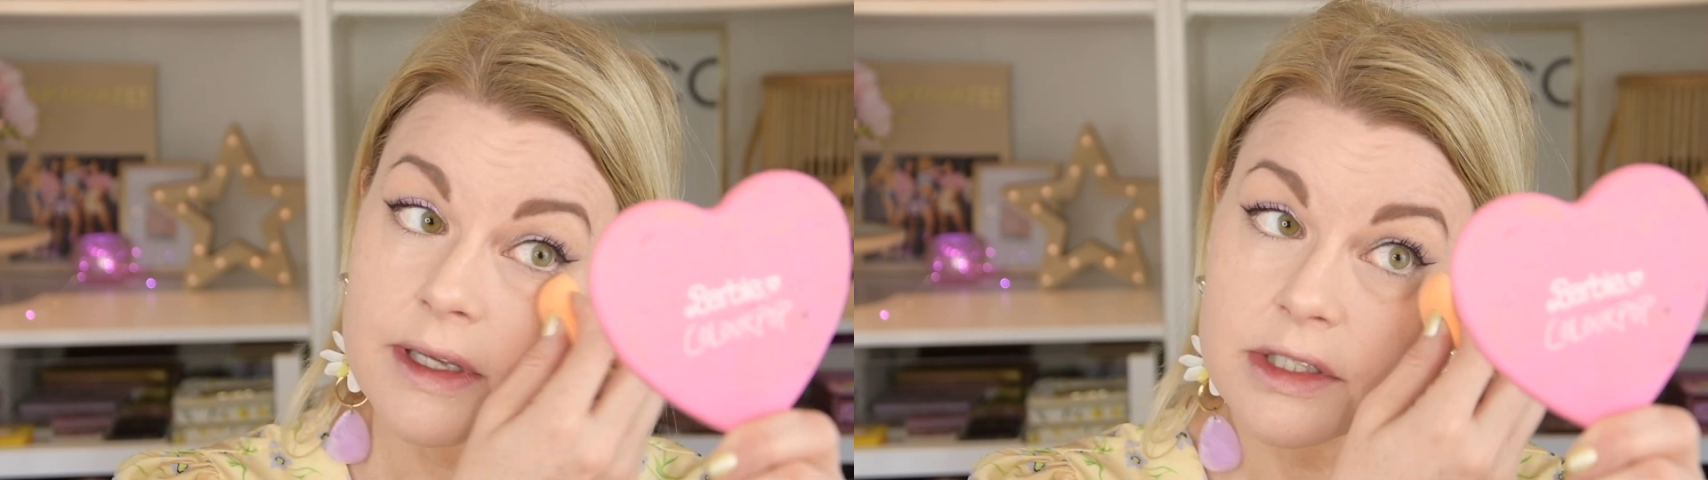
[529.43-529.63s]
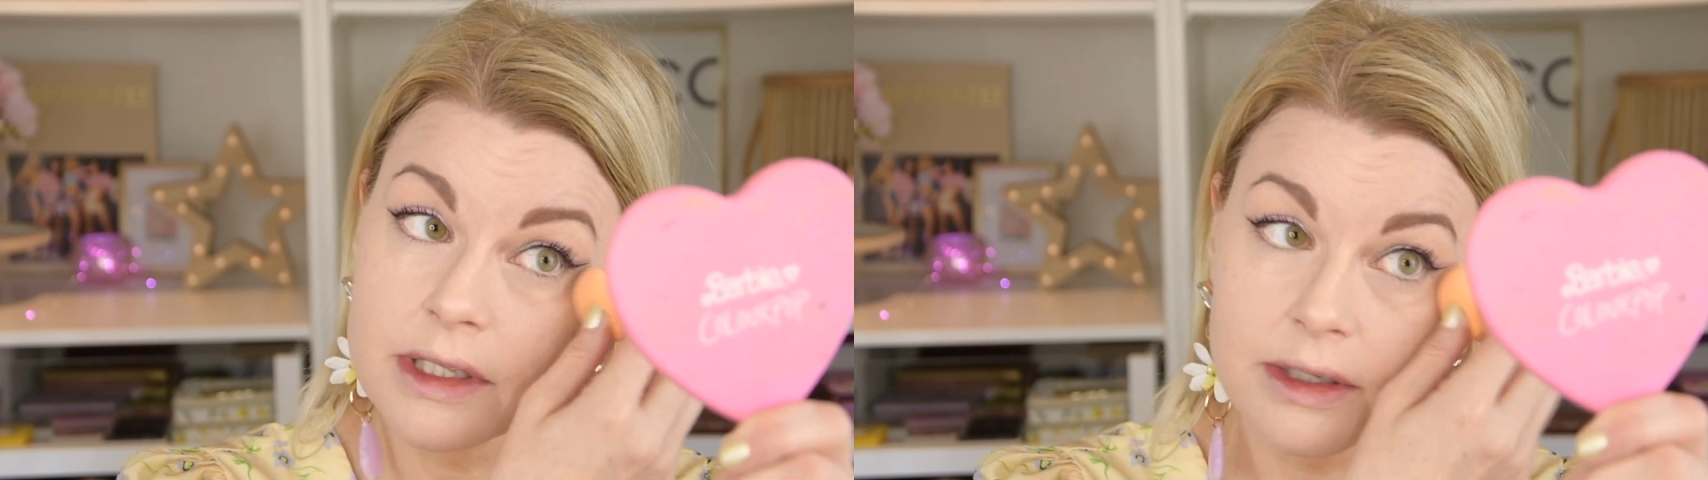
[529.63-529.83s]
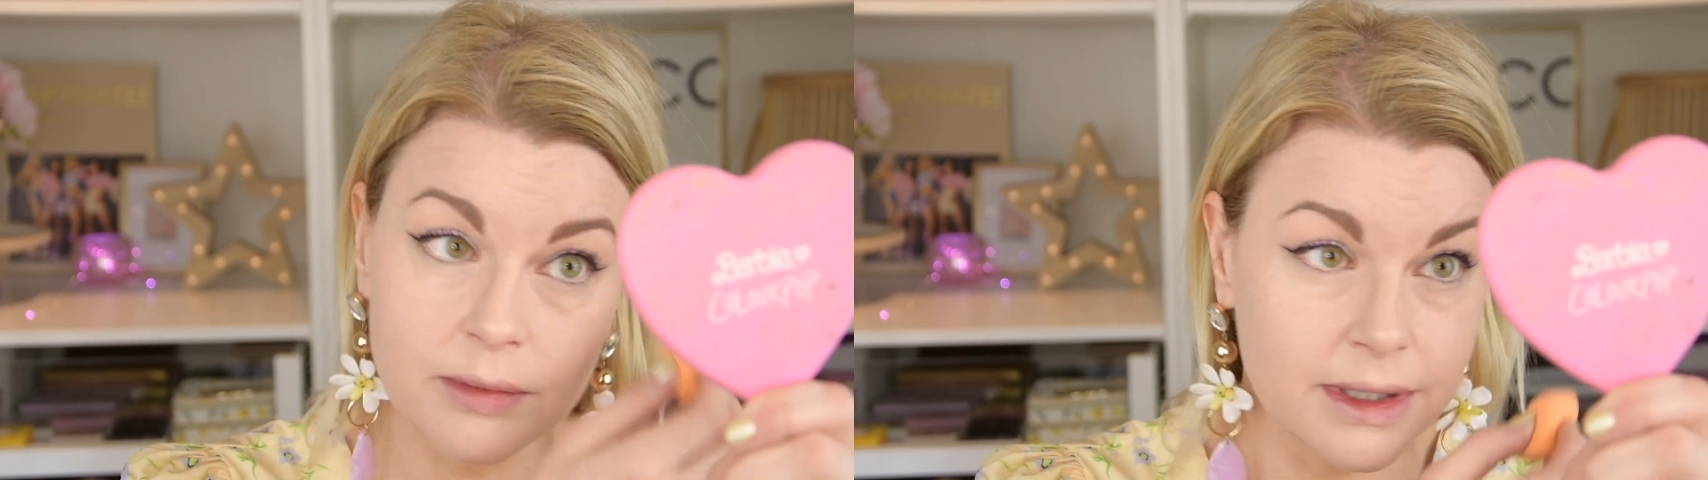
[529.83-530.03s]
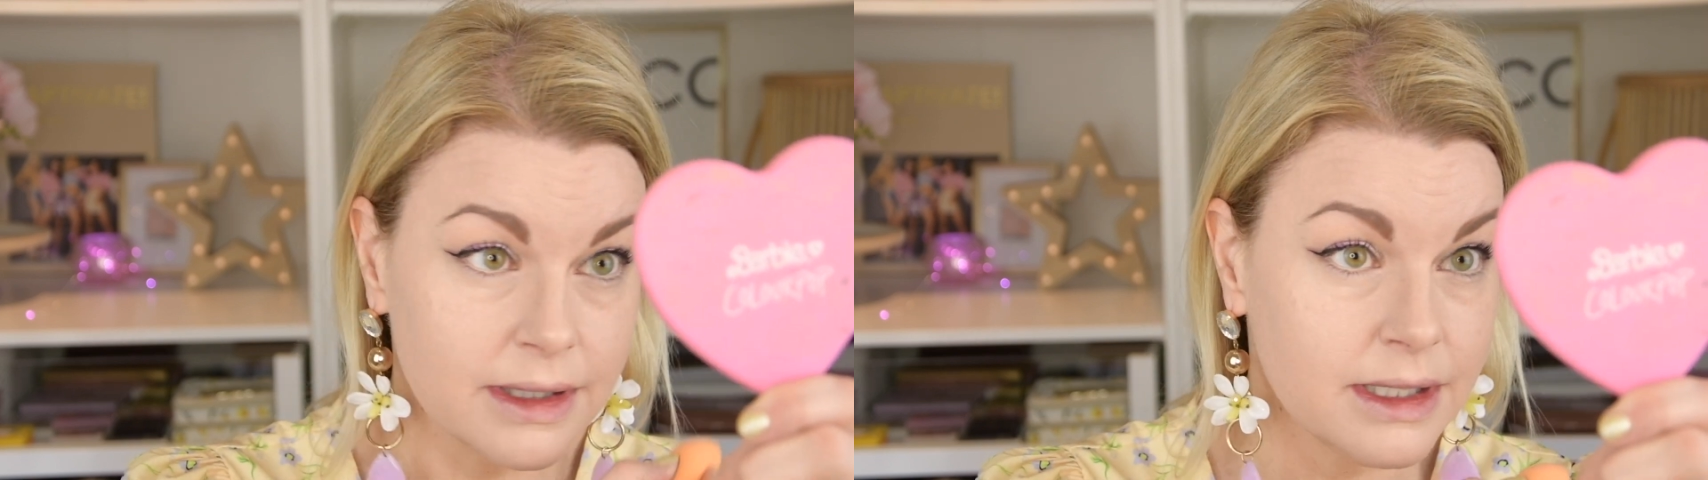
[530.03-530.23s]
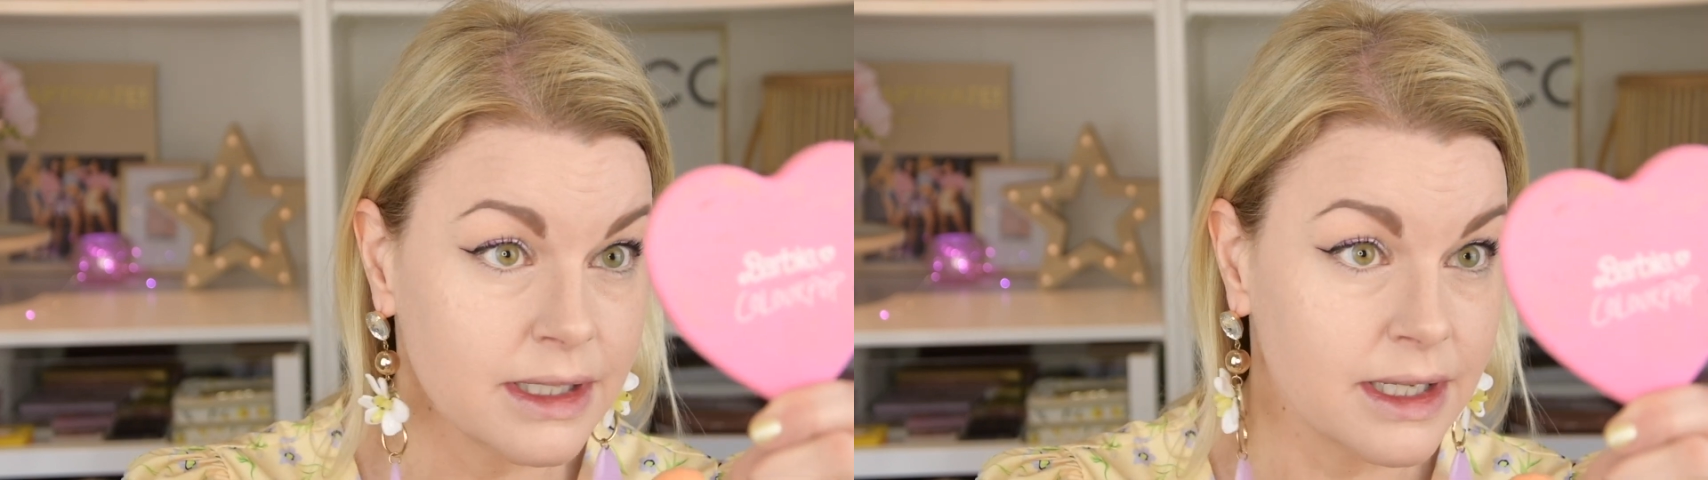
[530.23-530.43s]
actually
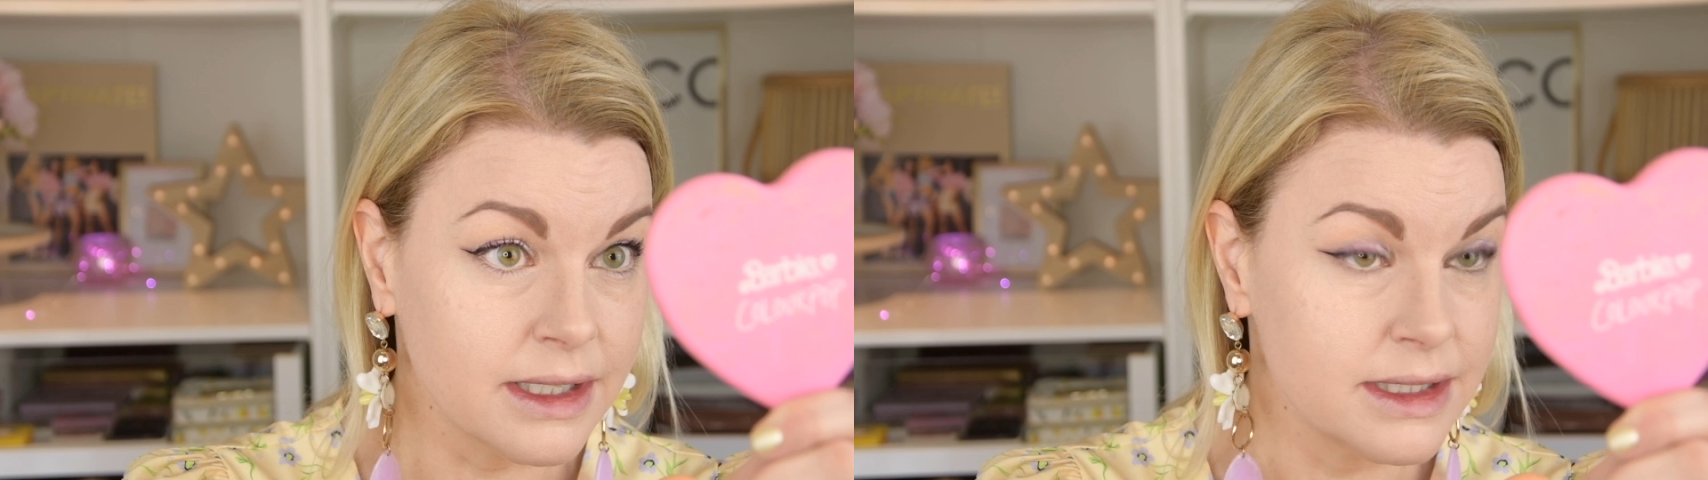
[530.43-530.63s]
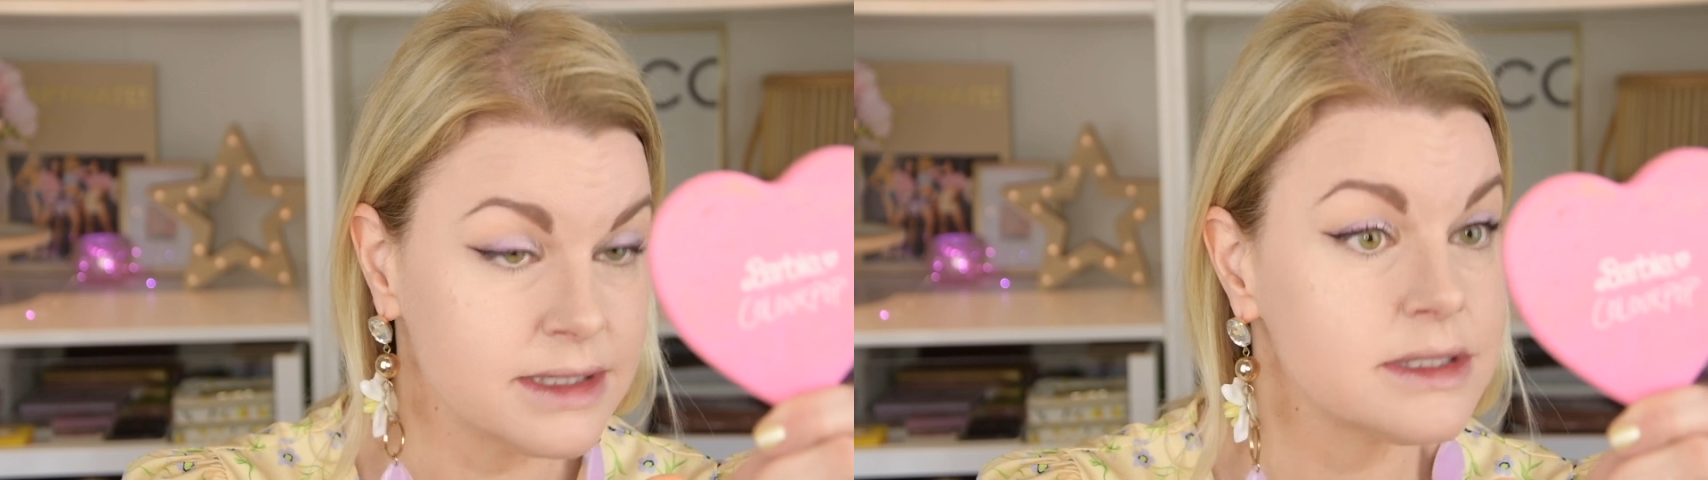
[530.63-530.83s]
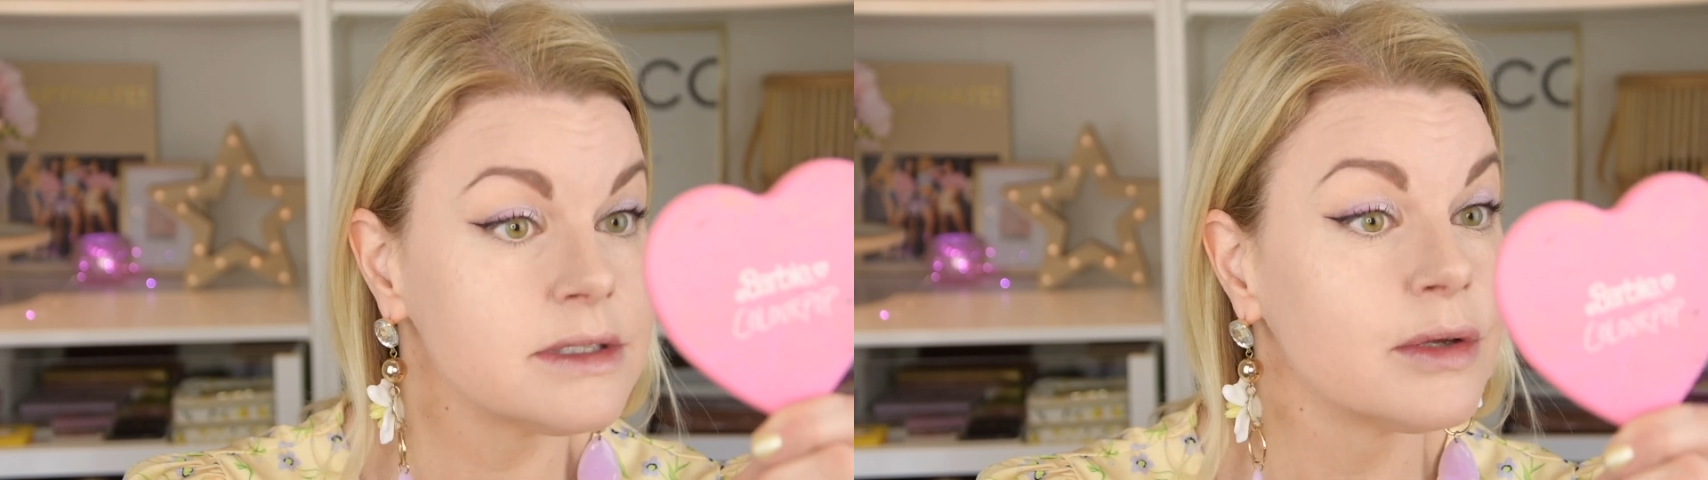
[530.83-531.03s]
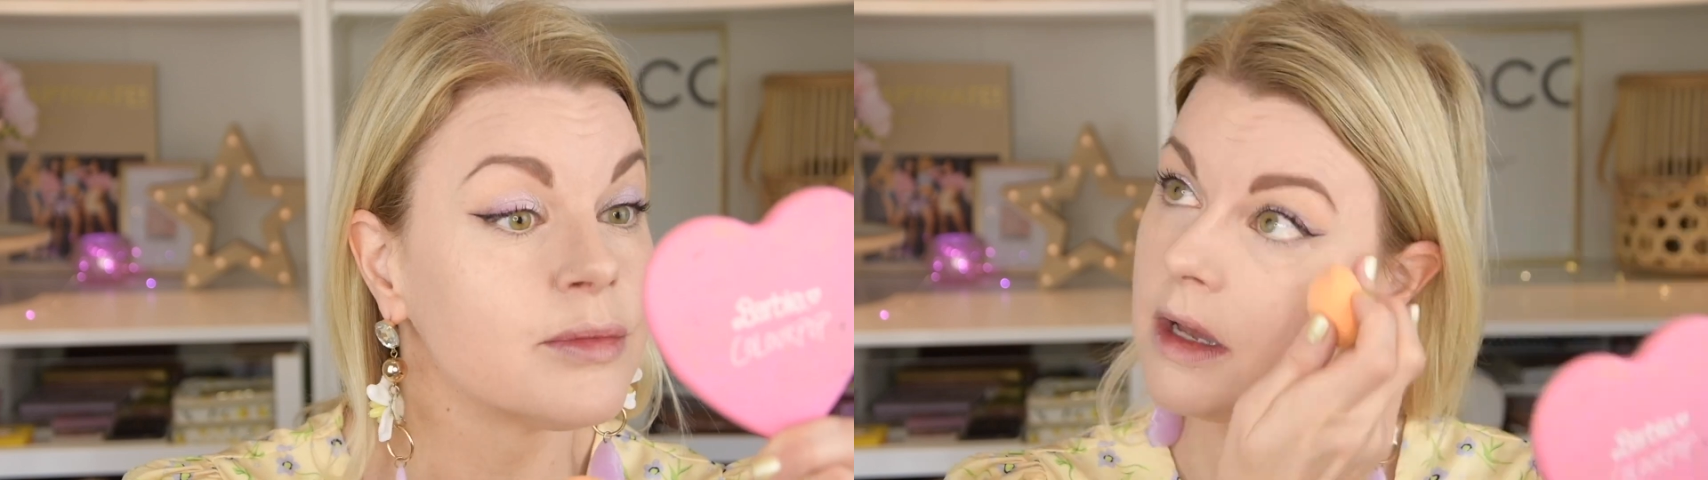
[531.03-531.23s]
really nice.